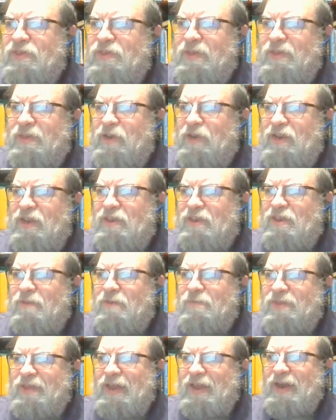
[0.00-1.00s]

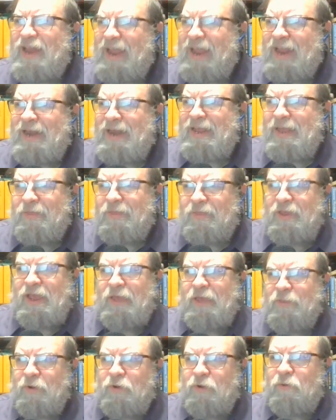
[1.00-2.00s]
Semitisms than any of the
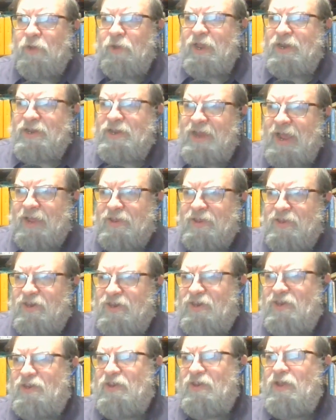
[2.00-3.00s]
other Greek
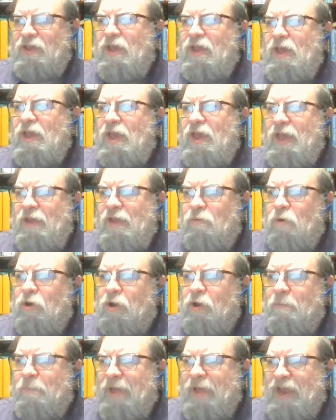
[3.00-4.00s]
texts. He
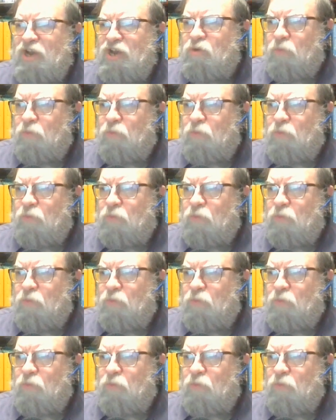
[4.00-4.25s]
wrote on page